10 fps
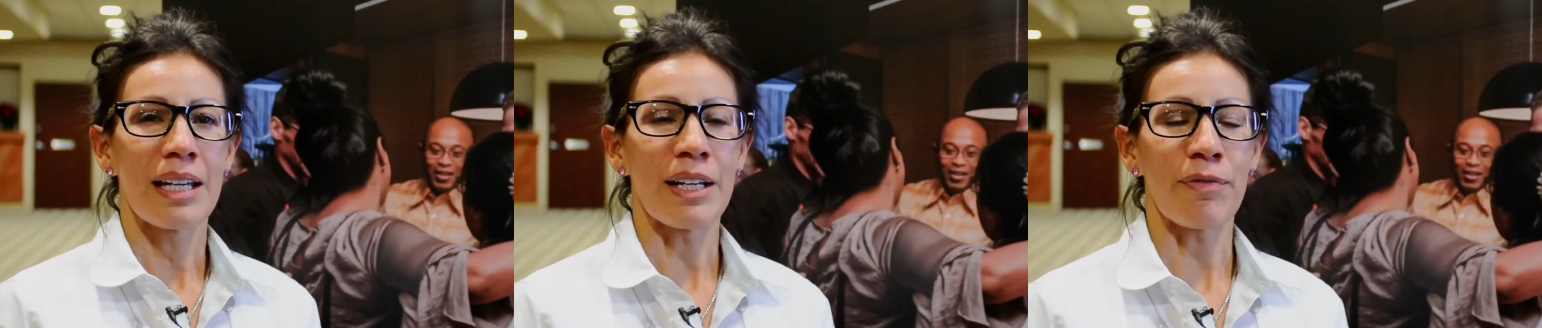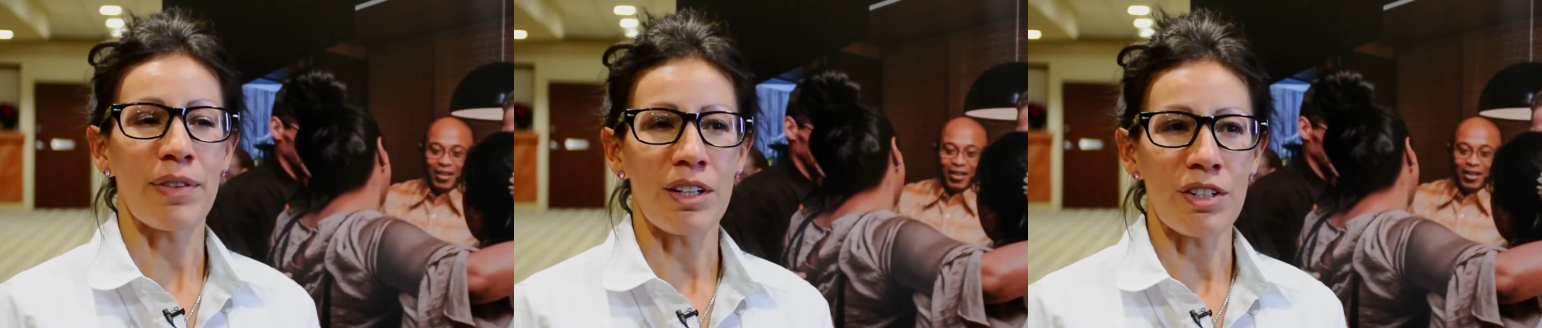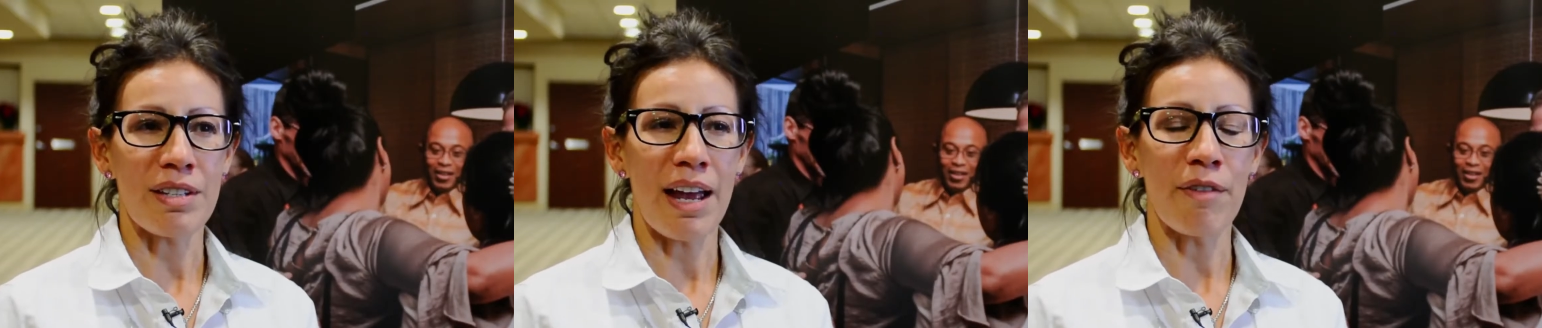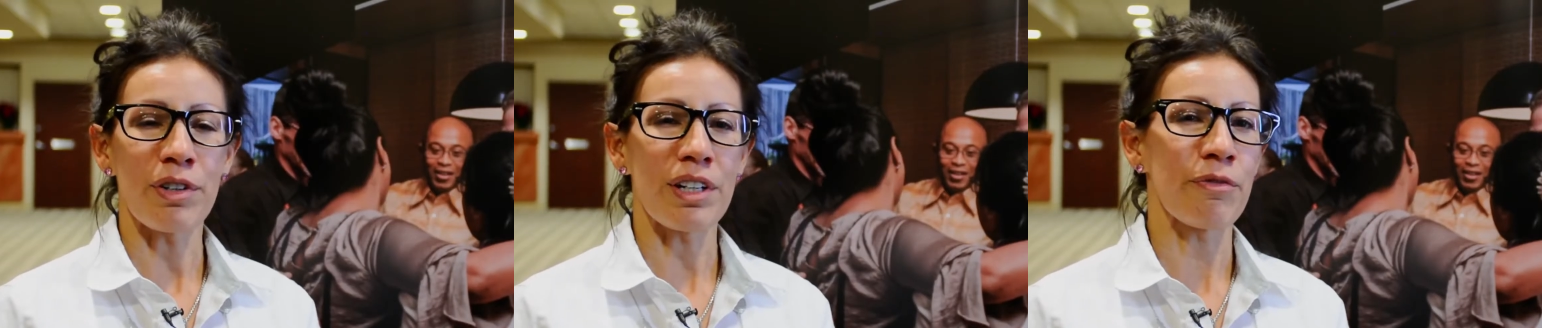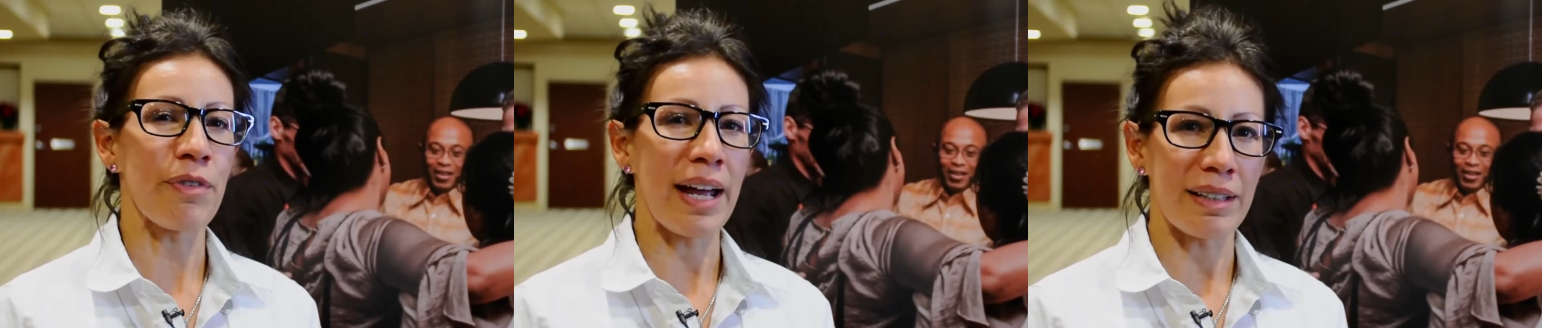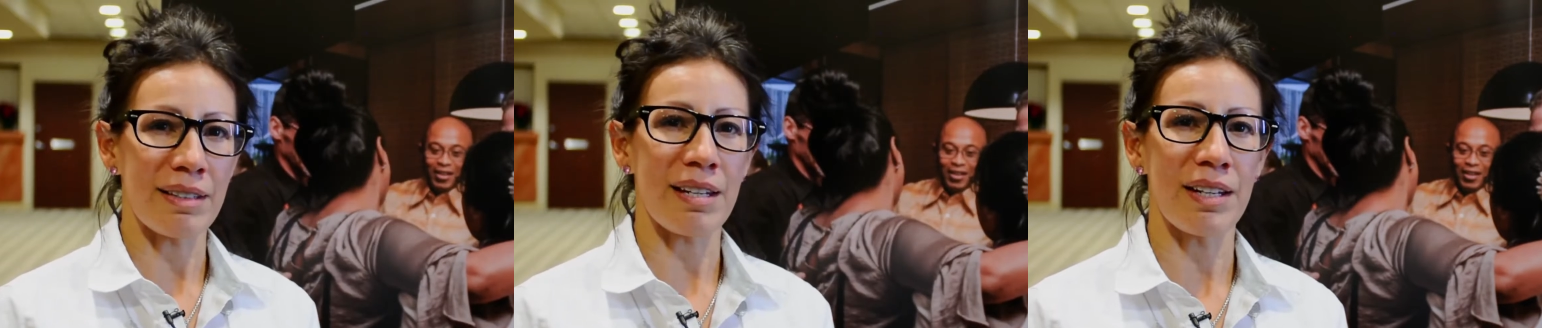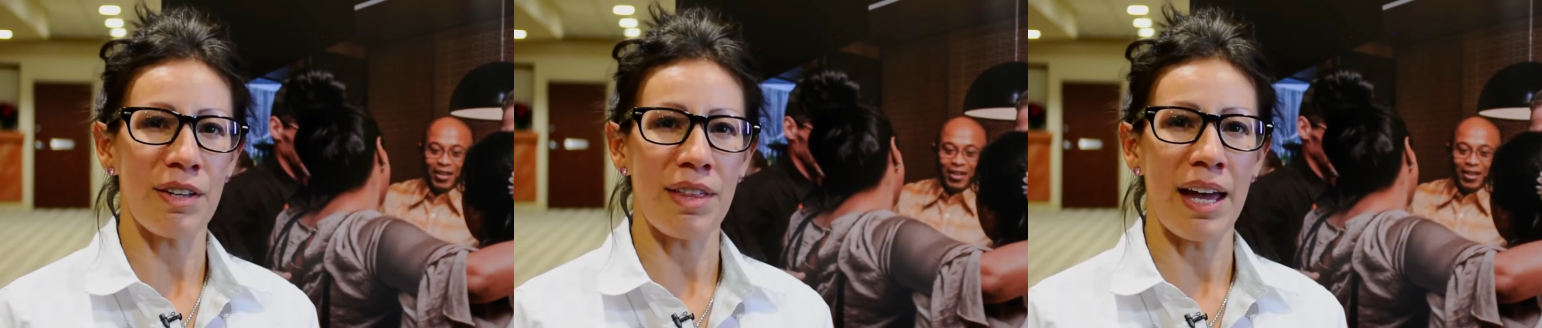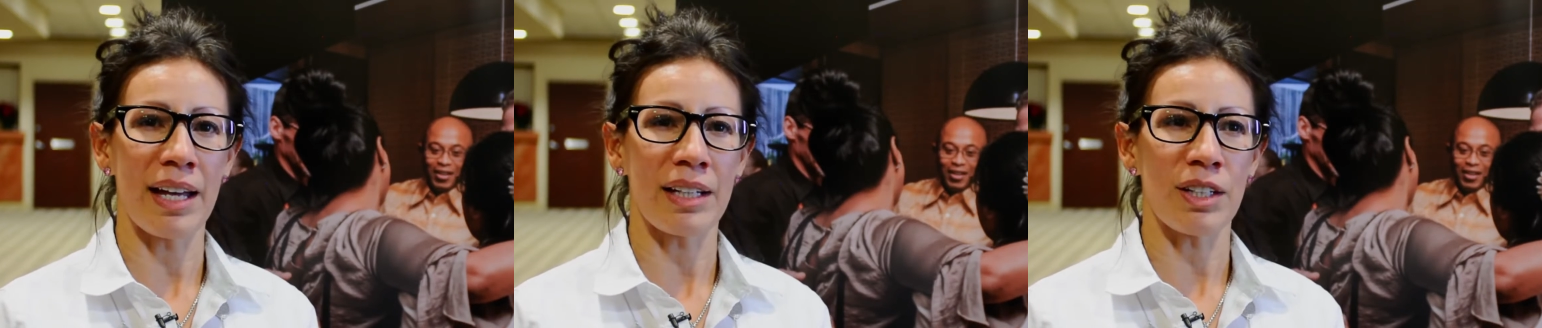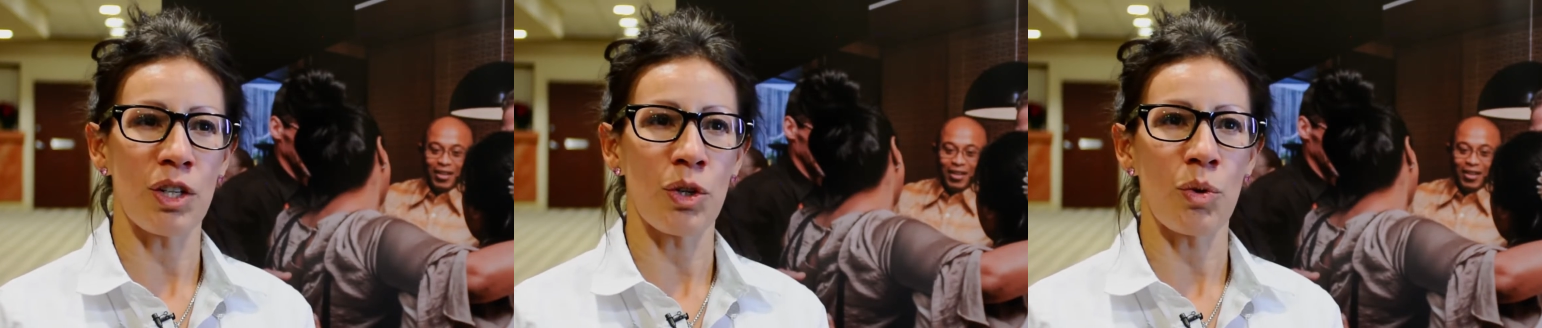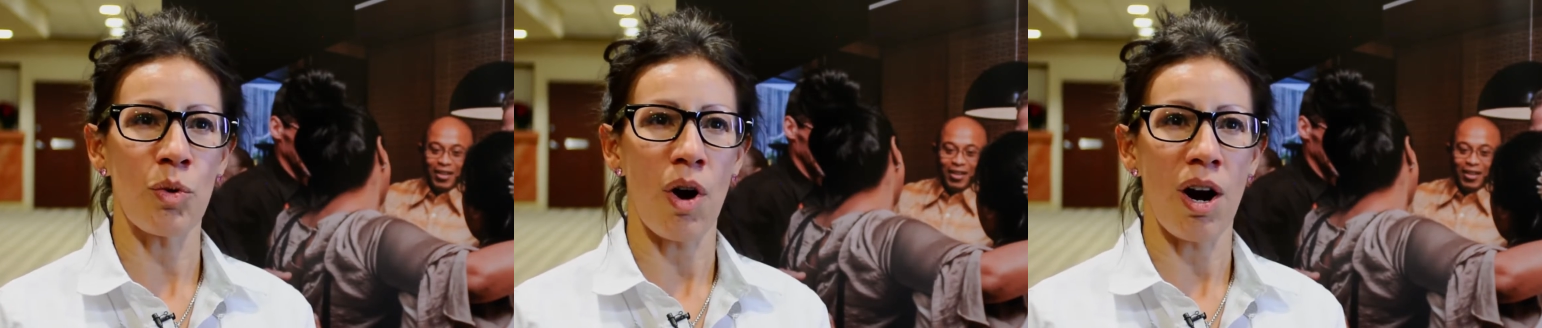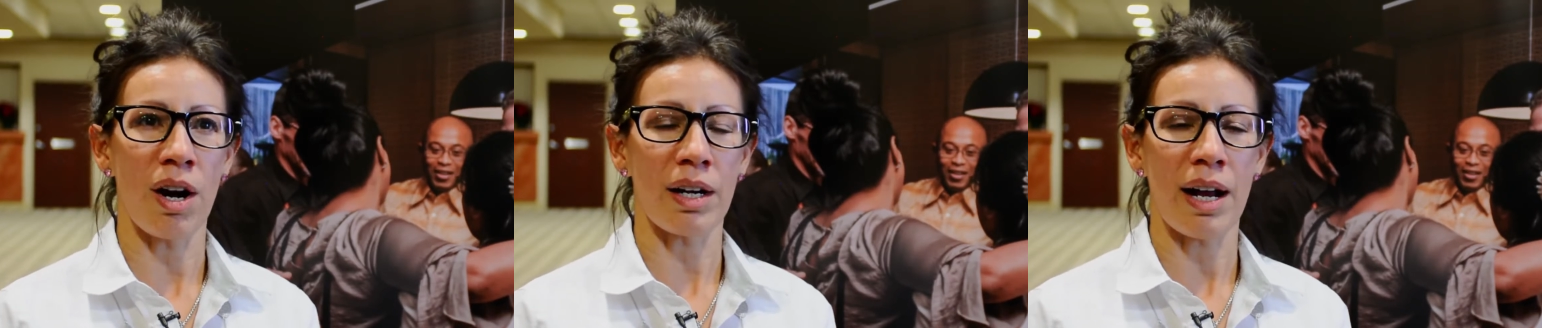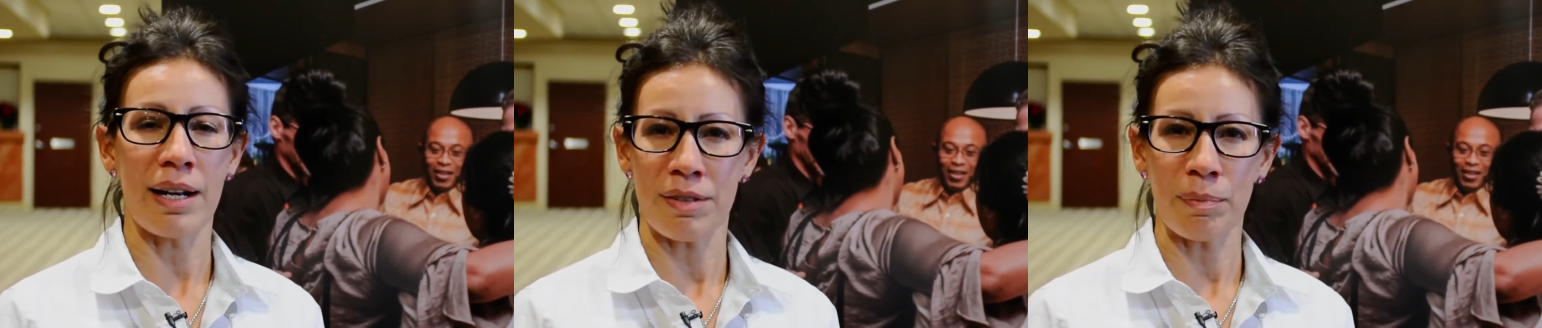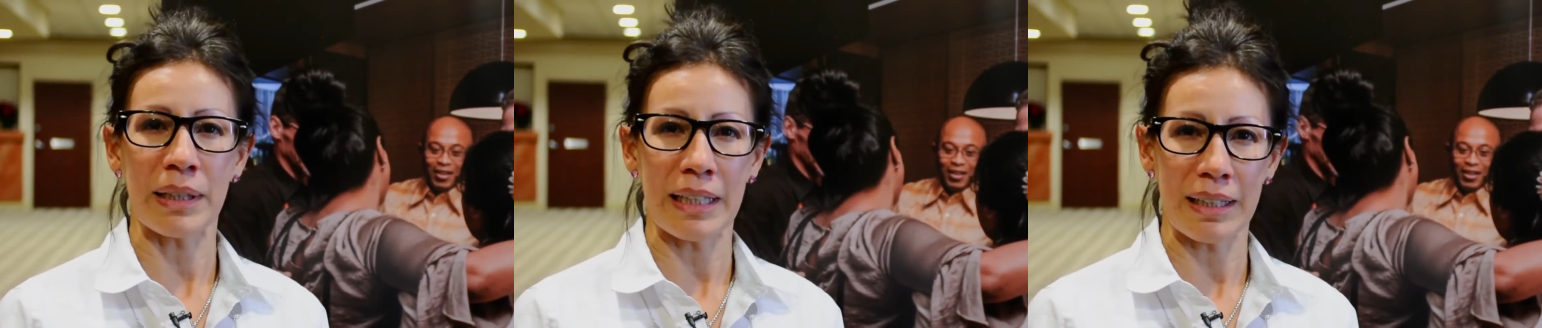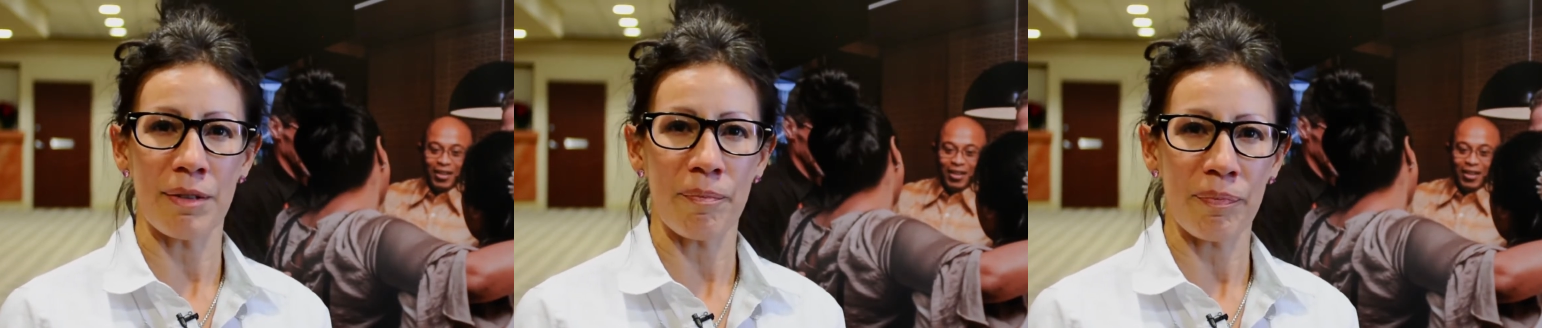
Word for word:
Speaker 1: If there's ever an event that you are contemplating